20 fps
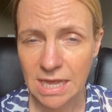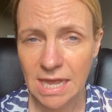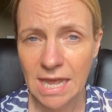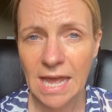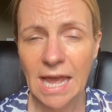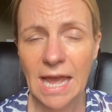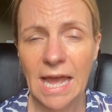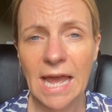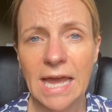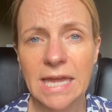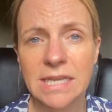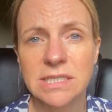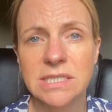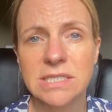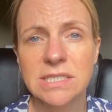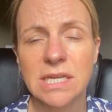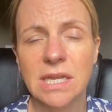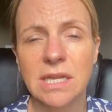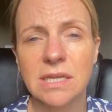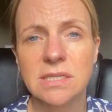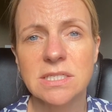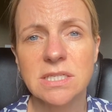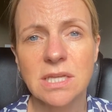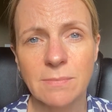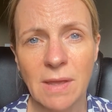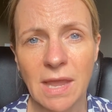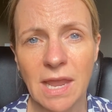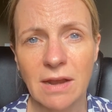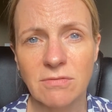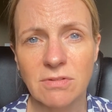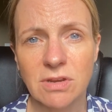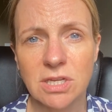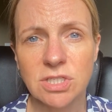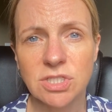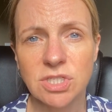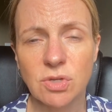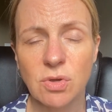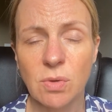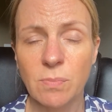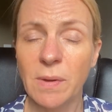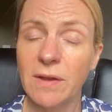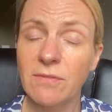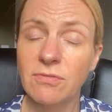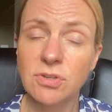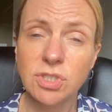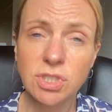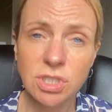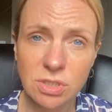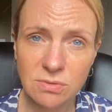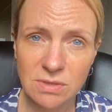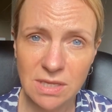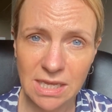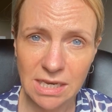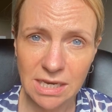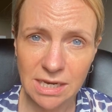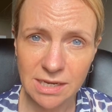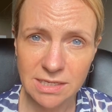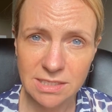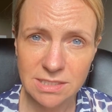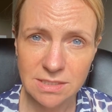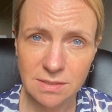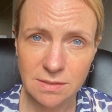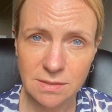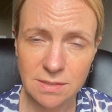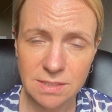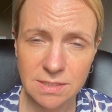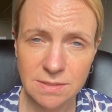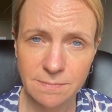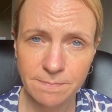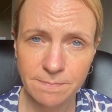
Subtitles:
And in some areas, you can pay for a 2-year licence.